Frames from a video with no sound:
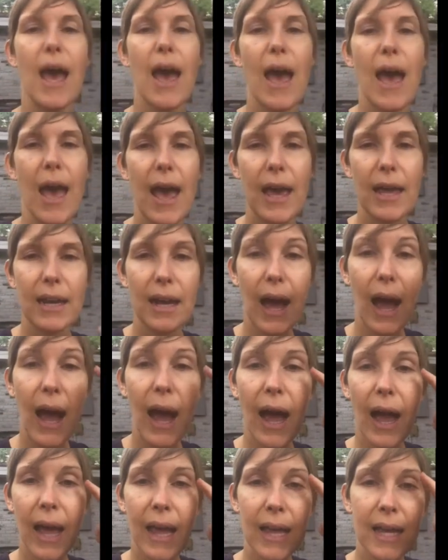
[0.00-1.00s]
and
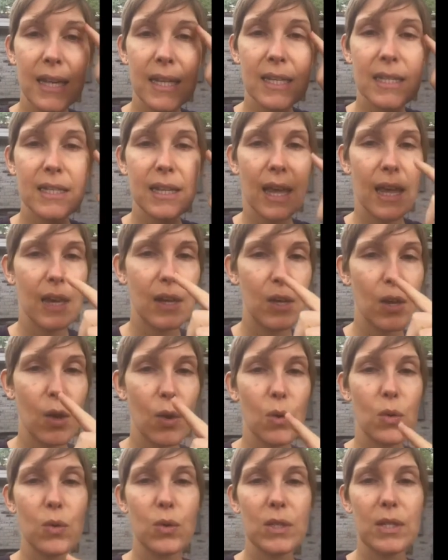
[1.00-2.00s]
eyes and
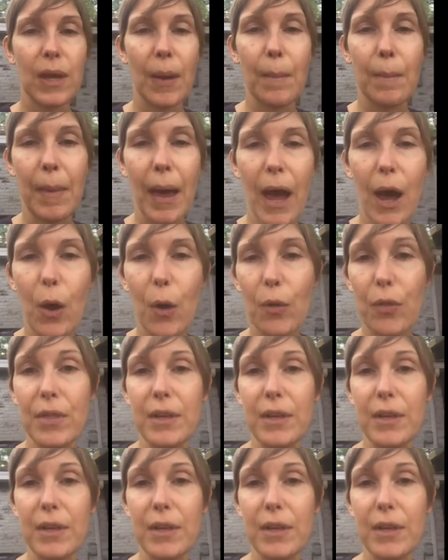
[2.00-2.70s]
nose and mouth